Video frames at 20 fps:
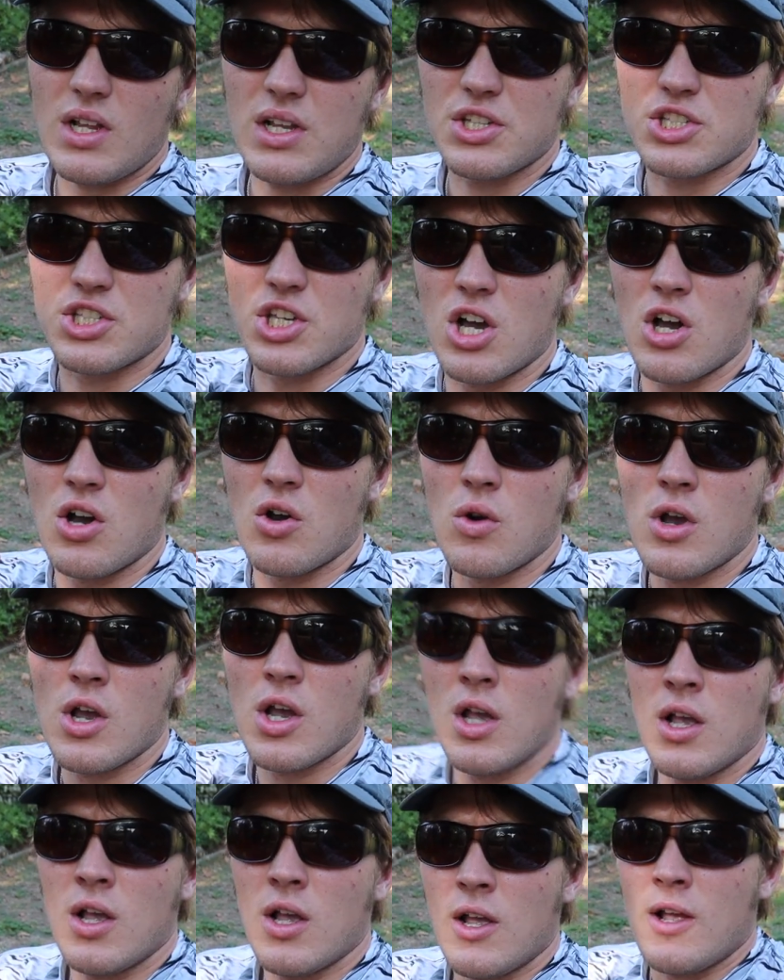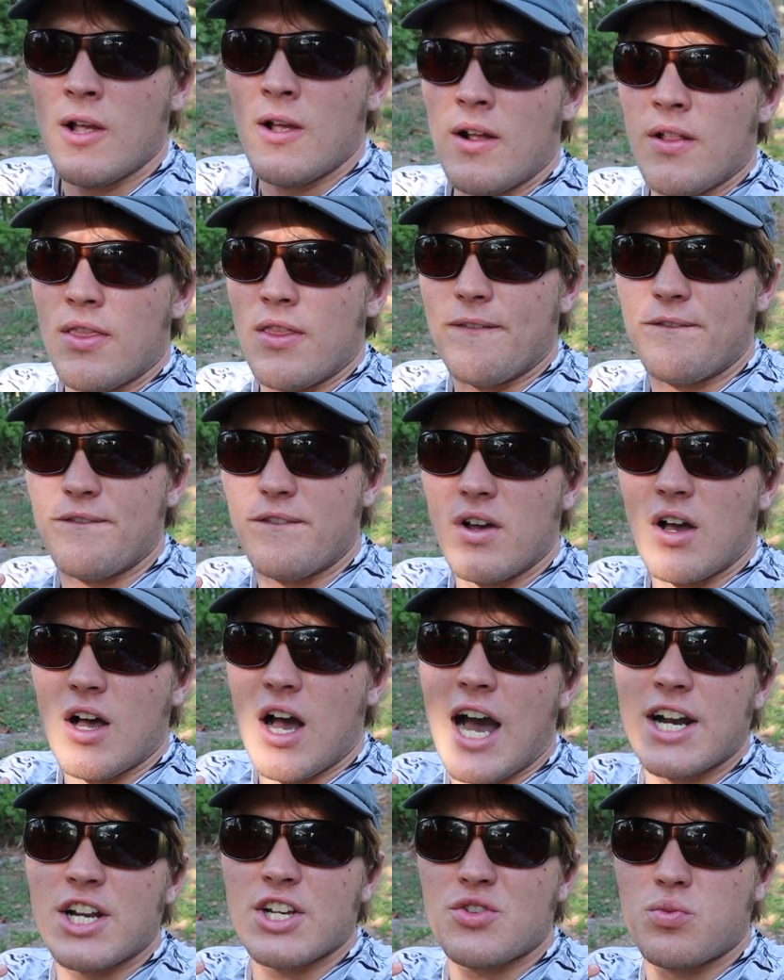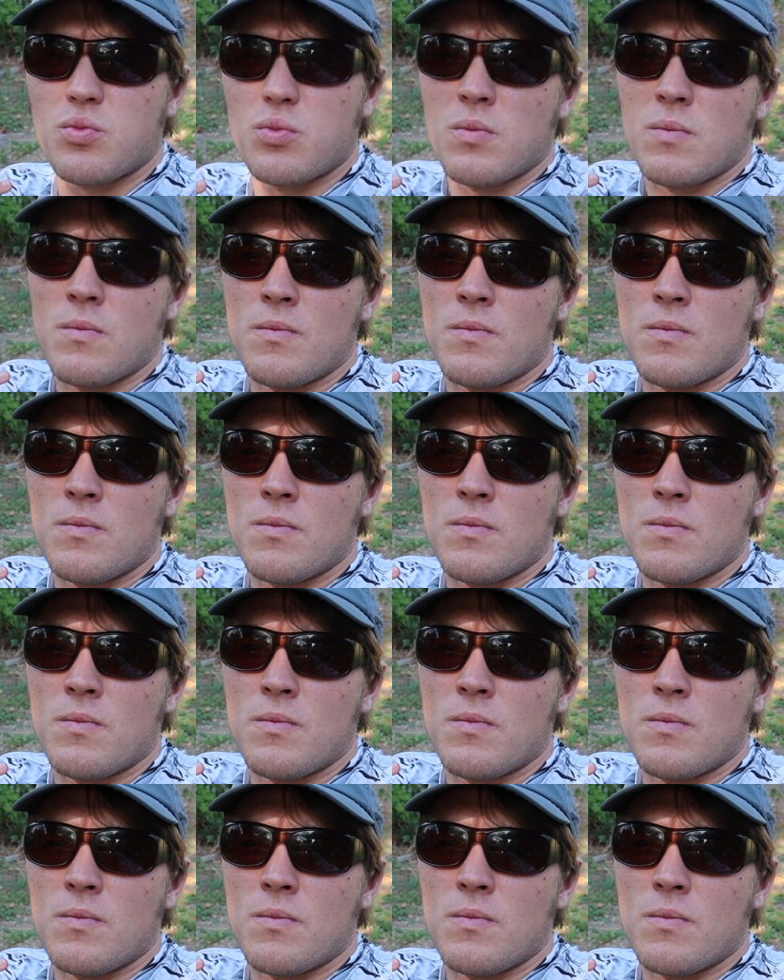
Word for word: So the, I just